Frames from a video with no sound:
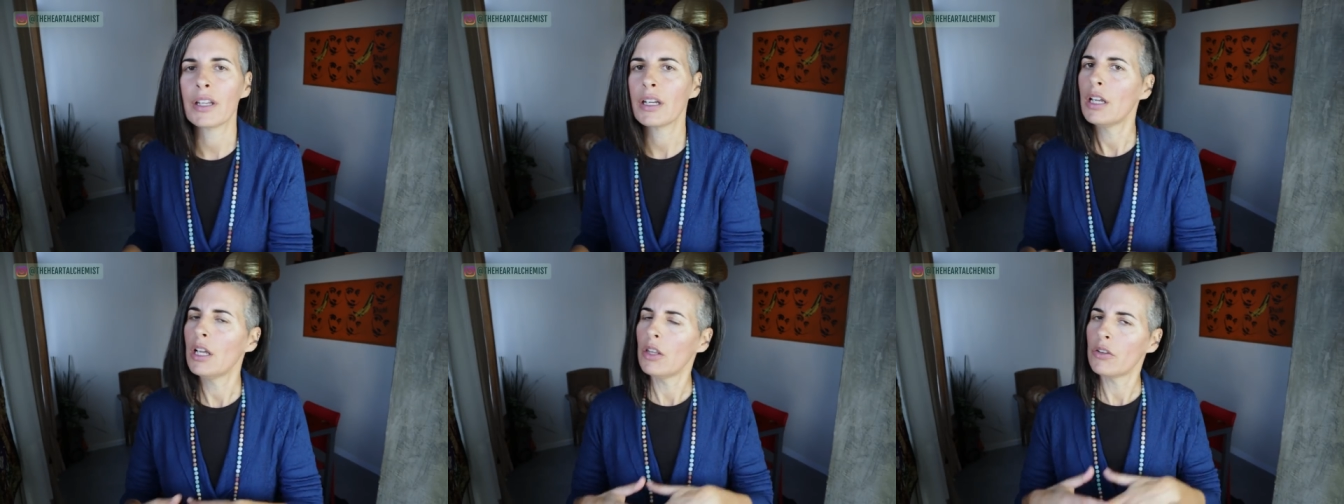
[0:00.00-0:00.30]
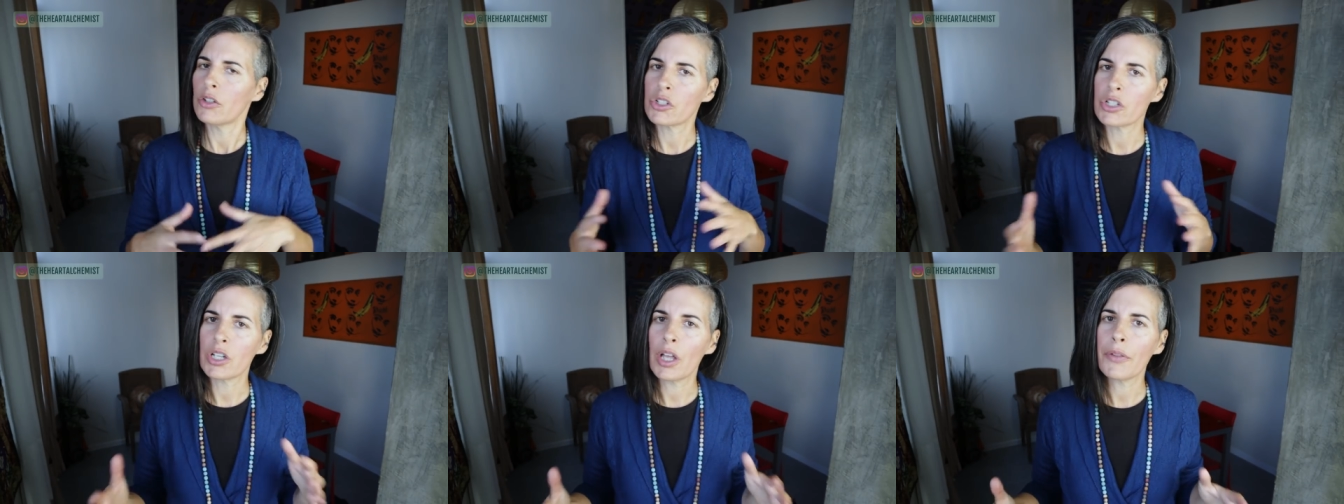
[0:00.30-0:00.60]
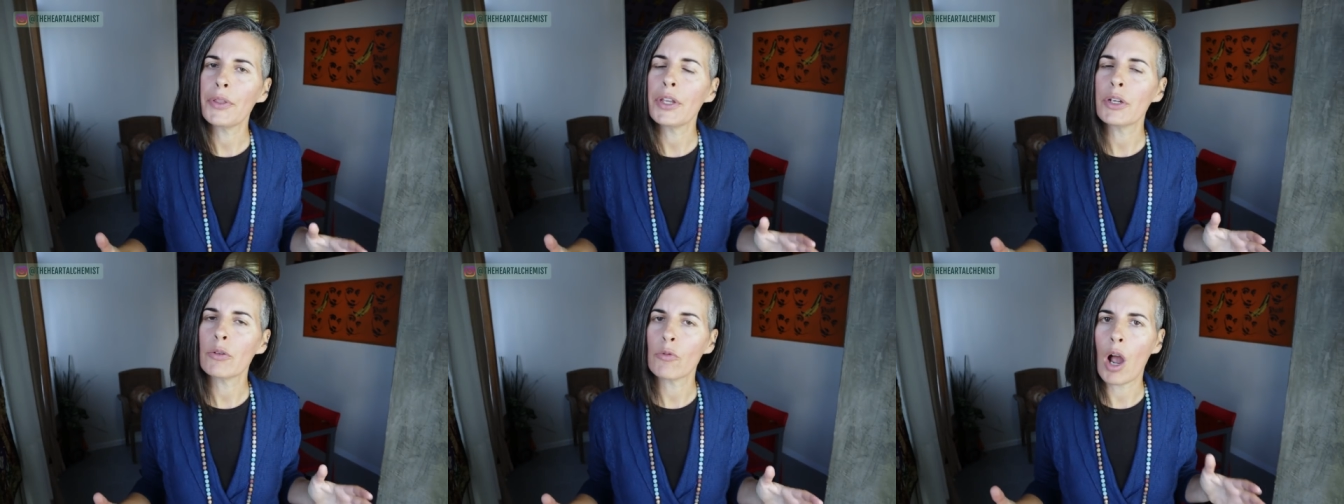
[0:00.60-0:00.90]
it. There's
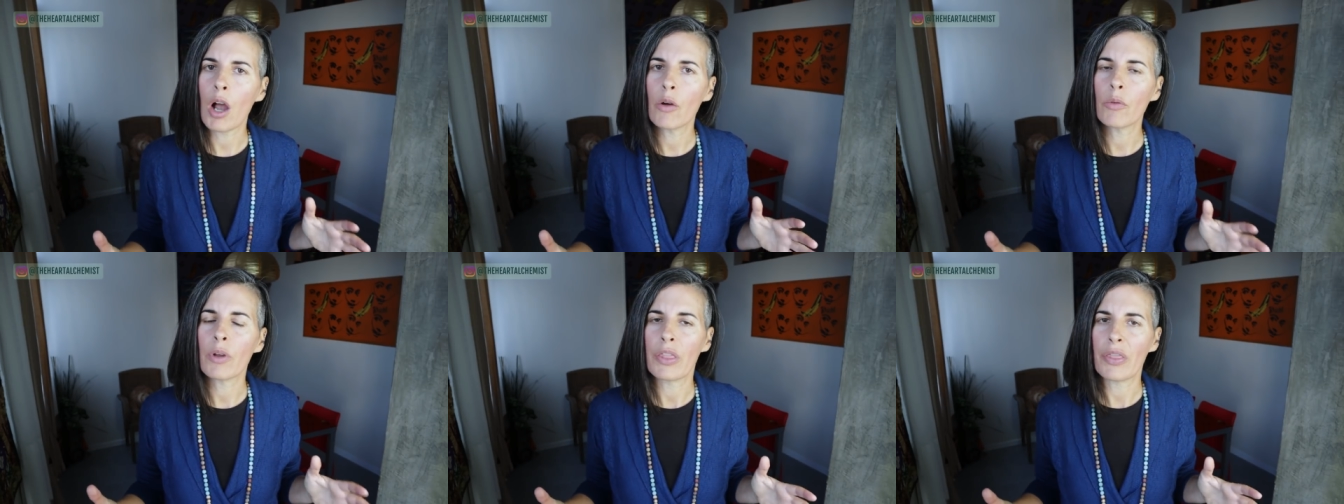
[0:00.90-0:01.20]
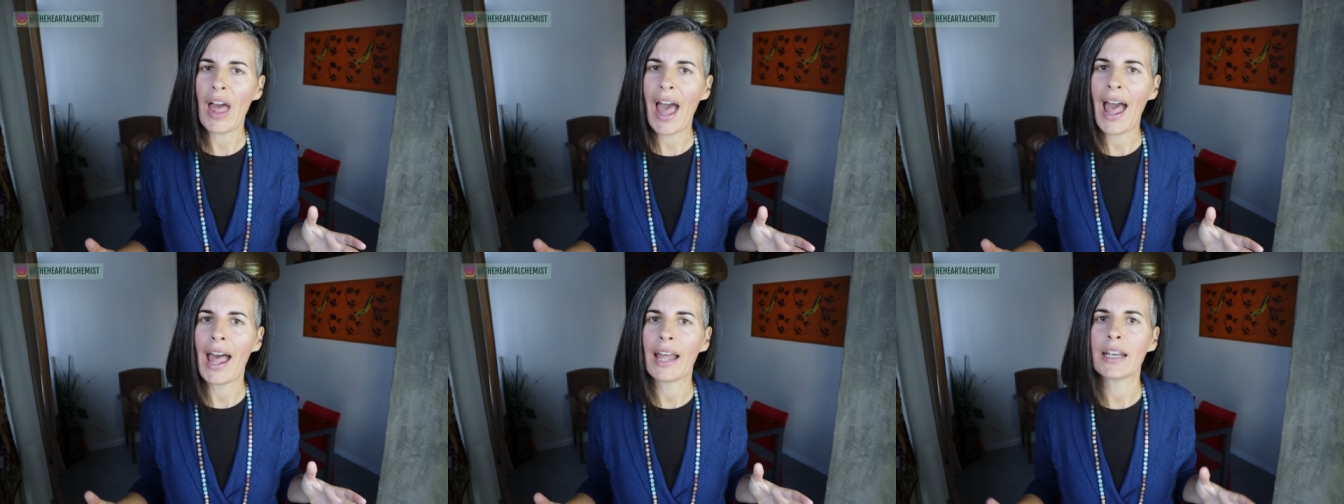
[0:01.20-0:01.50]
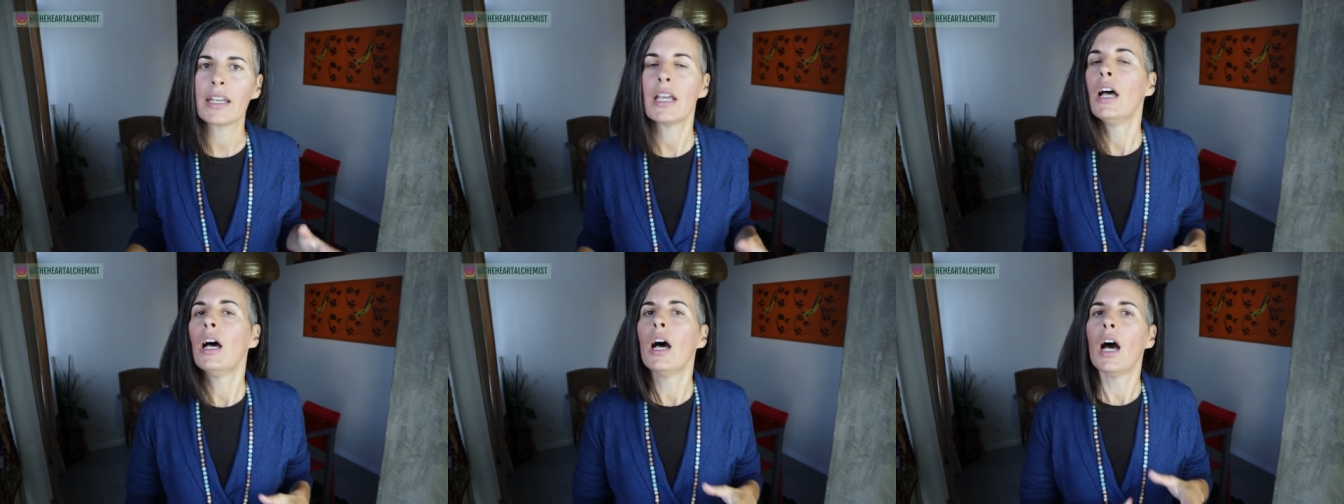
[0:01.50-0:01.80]
nothing wrong with
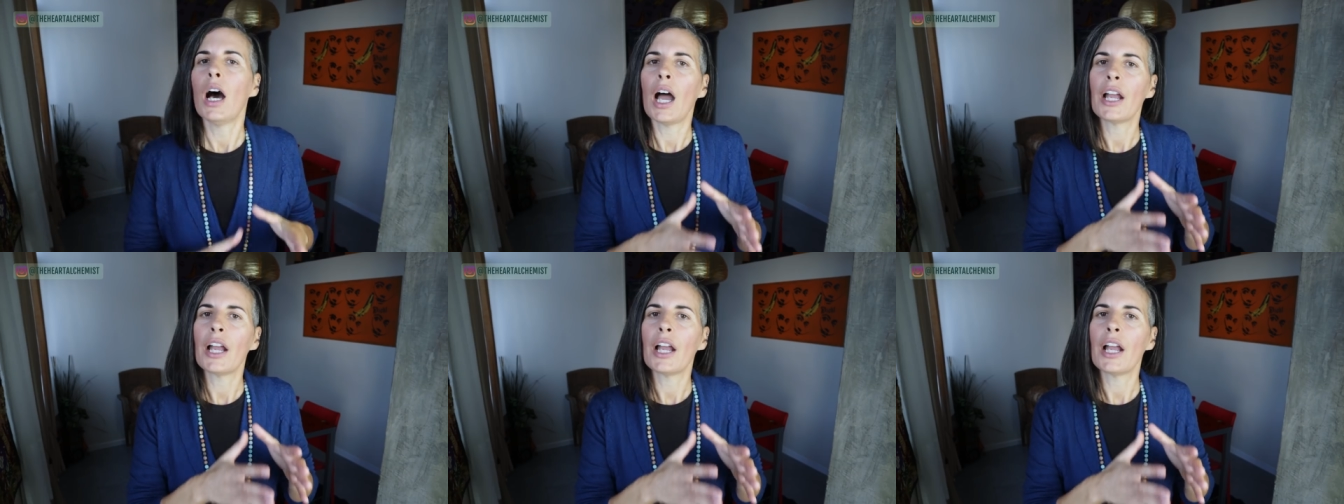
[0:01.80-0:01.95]
that.